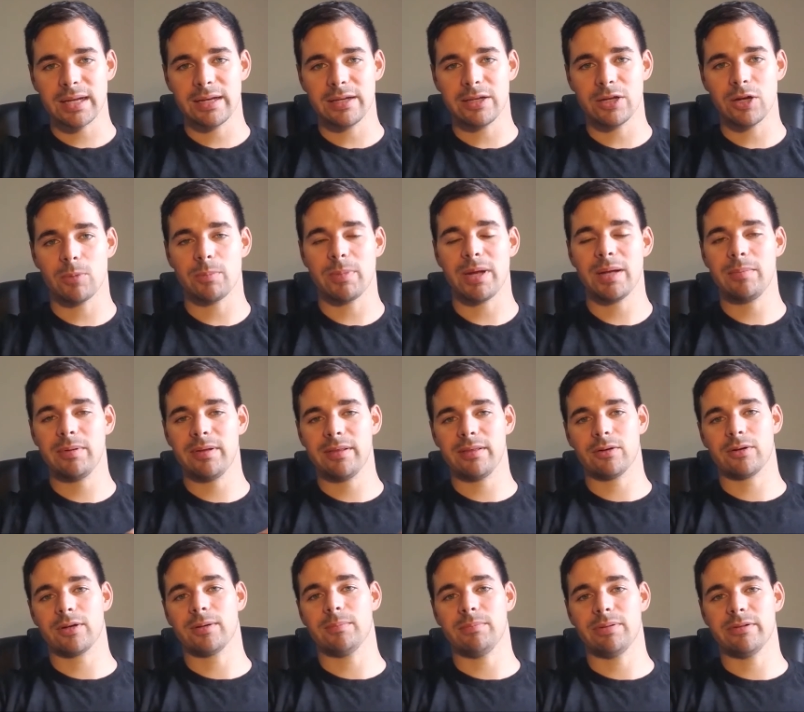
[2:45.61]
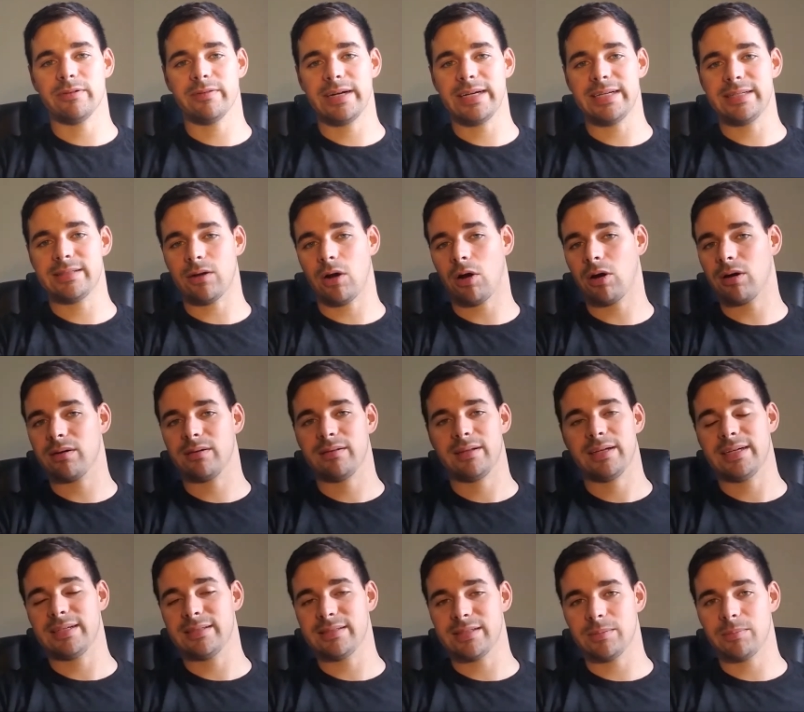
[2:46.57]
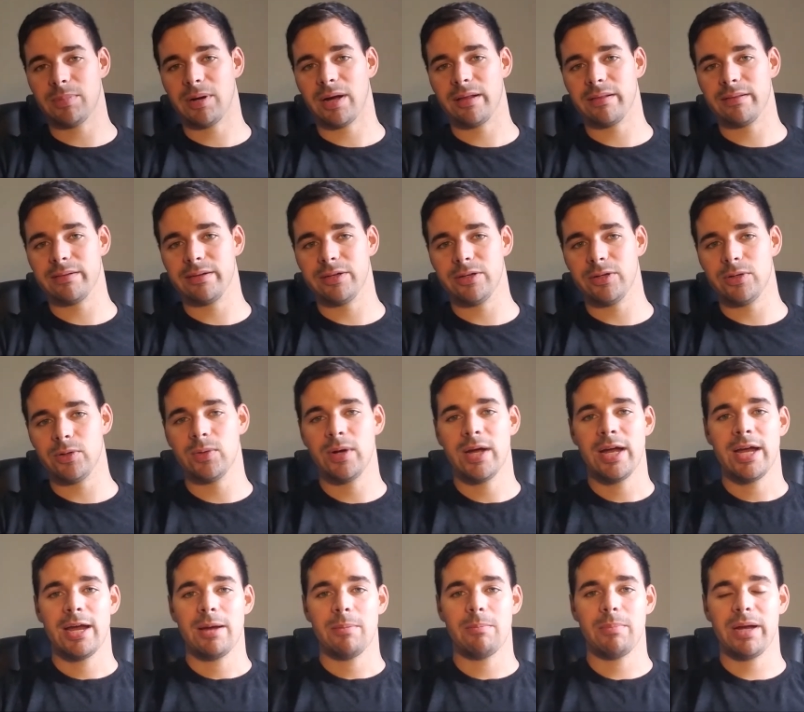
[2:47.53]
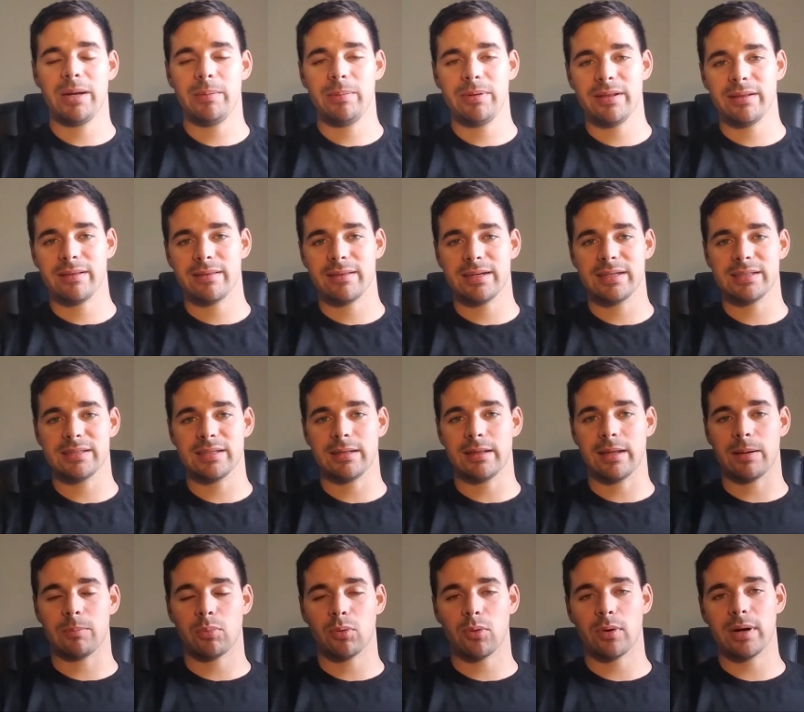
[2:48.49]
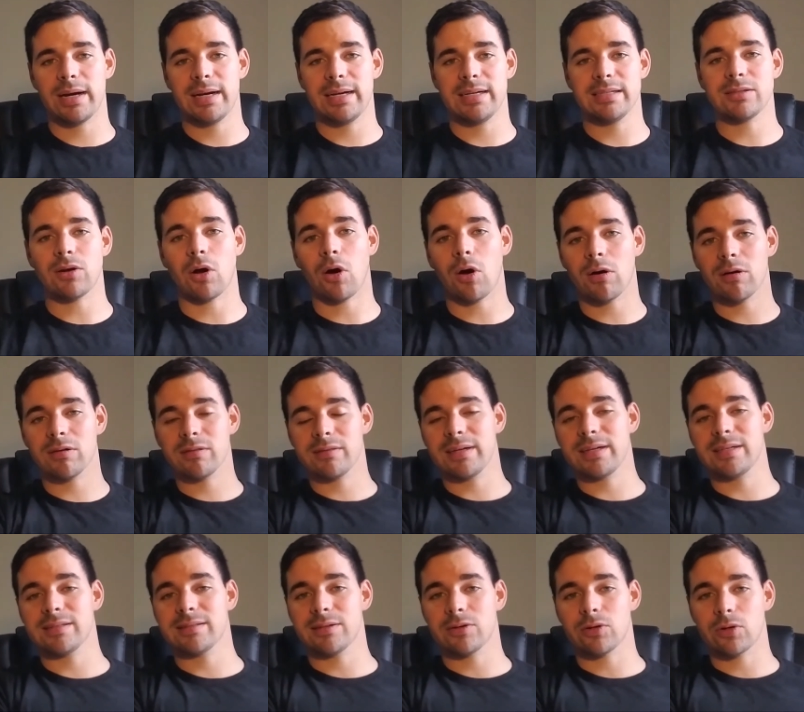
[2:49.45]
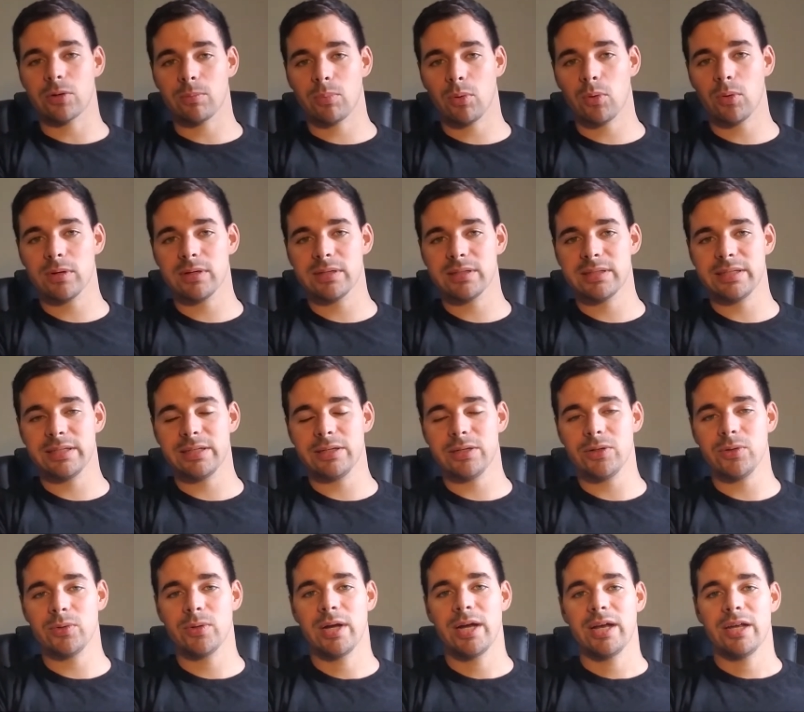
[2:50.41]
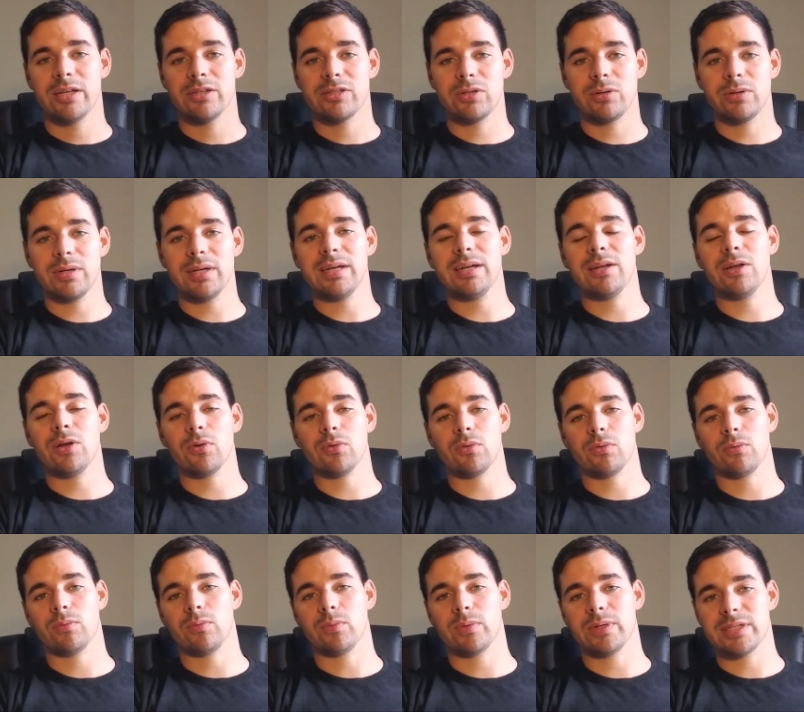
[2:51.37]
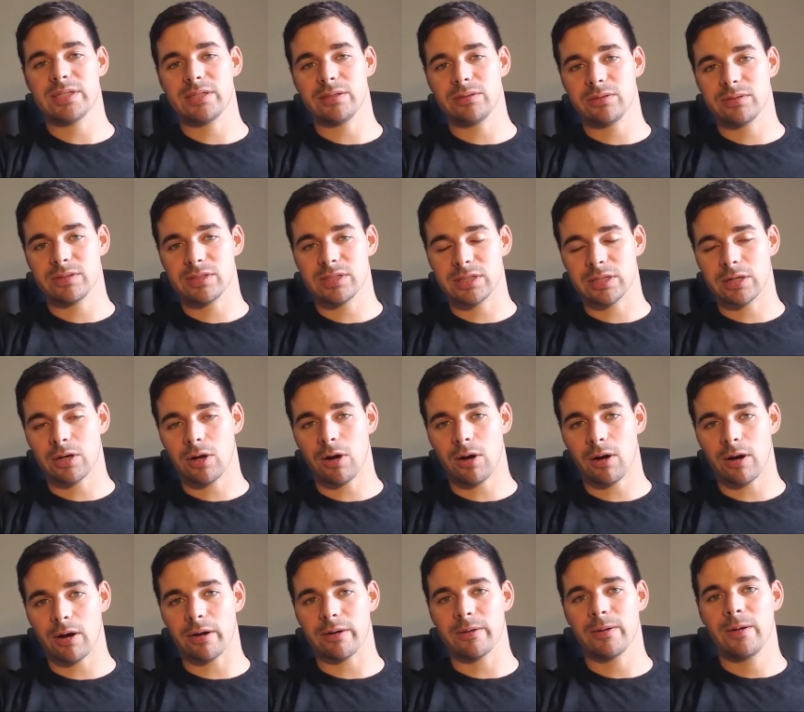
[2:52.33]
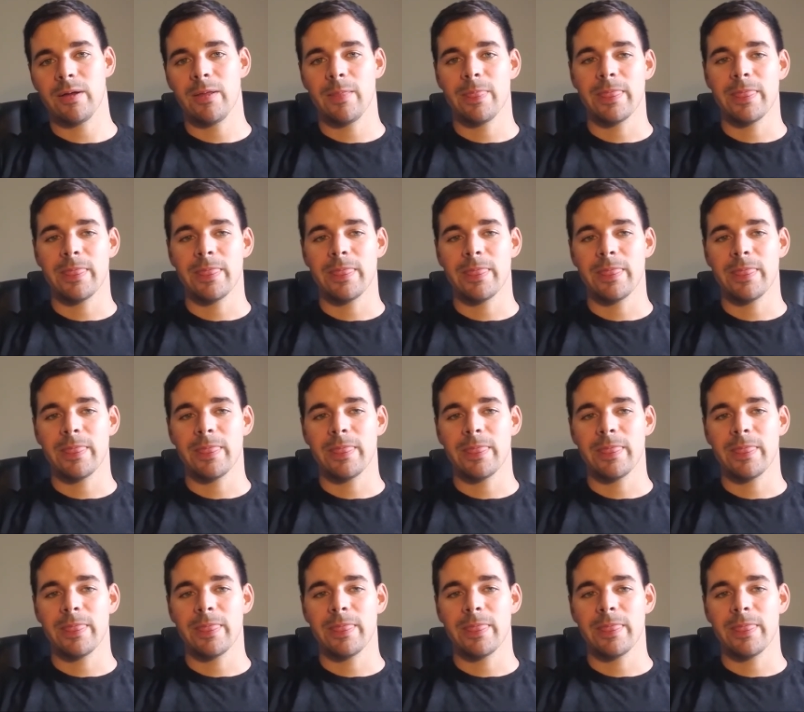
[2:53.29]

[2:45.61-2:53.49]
Maybe their complaints aren't things that bother you. Maybe the things that they praise are things that are important to you. So you need to go research the car.